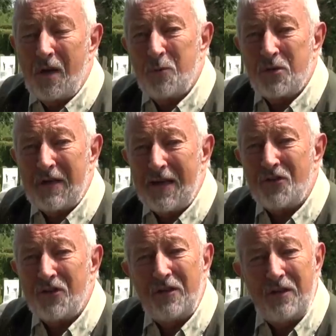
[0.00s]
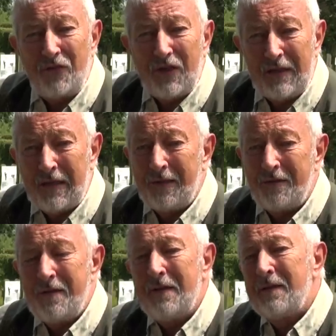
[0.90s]
I was a Londoner living in
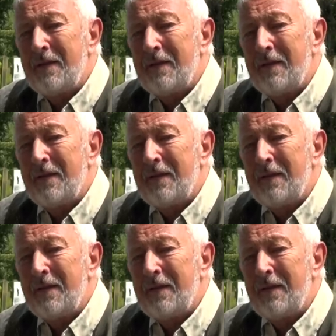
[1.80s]
London.